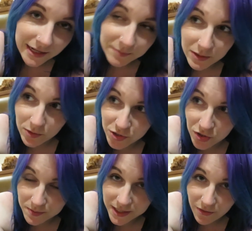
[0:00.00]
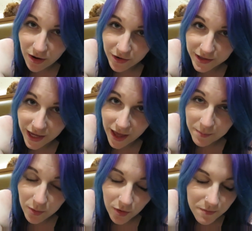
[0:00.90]
telling me what shops there are at the
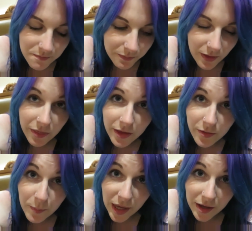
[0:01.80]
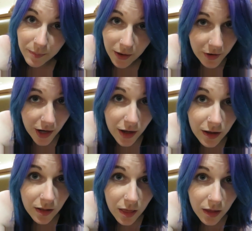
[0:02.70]
airport. There's a Pinkberry
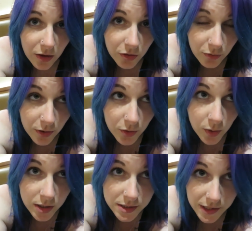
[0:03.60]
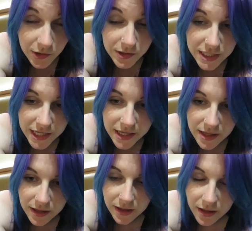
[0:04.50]
through security
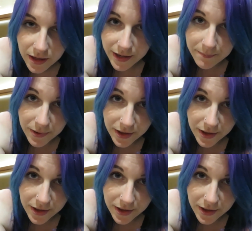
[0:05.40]
and a